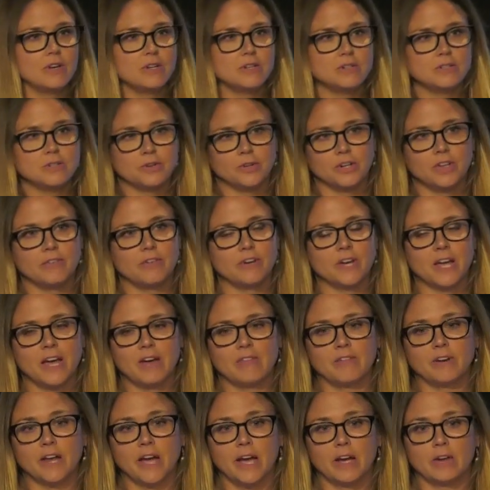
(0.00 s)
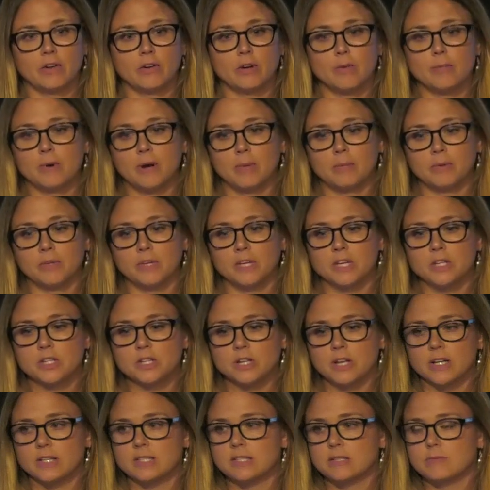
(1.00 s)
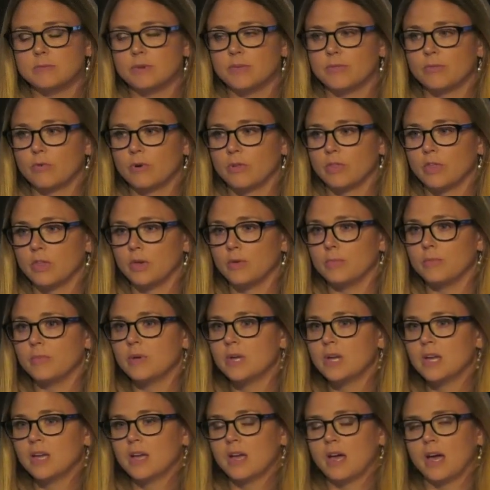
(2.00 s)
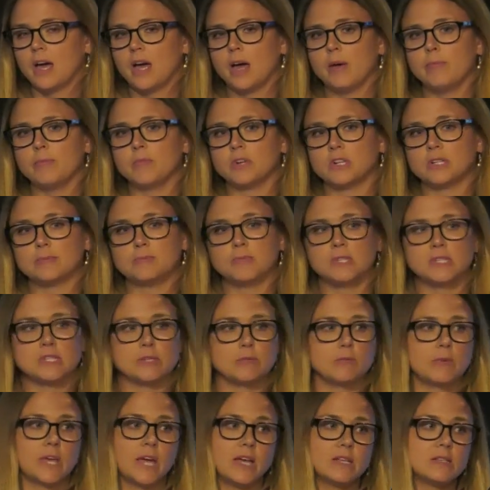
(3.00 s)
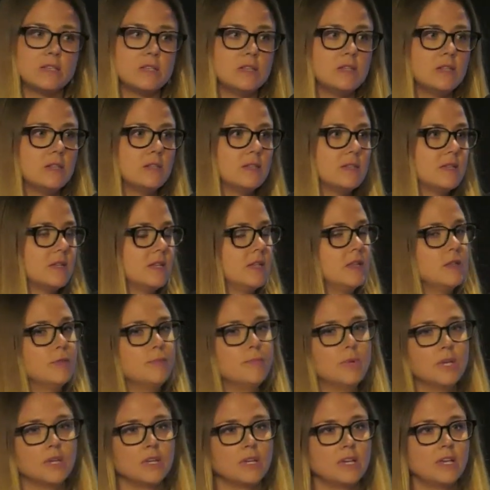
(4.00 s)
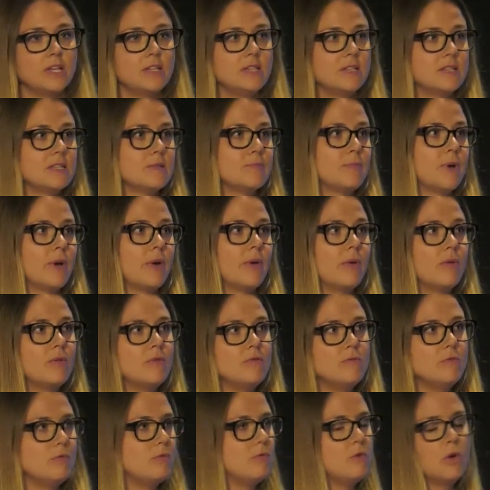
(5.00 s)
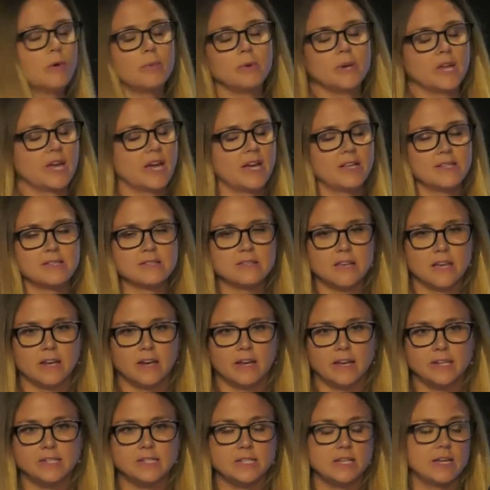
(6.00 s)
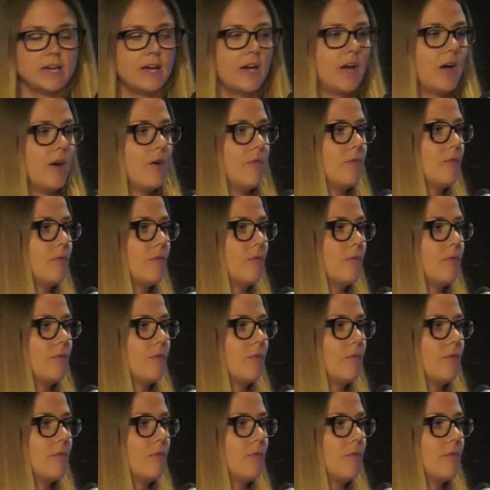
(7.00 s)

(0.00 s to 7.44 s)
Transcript: don't even have an accurate population estimate for them. There's been some guesses in the millions, but nobody has an idea of